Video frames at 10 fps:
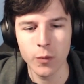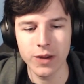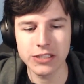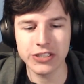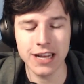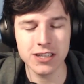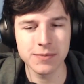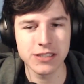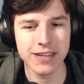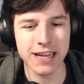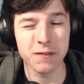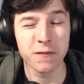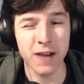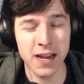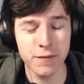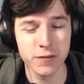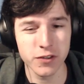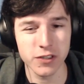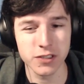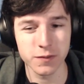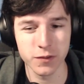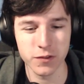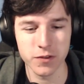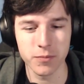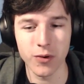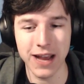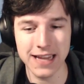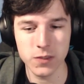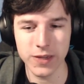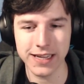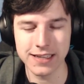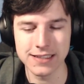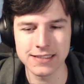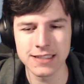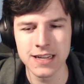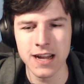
which allows me to get 5 turns of vulnerable and weakness.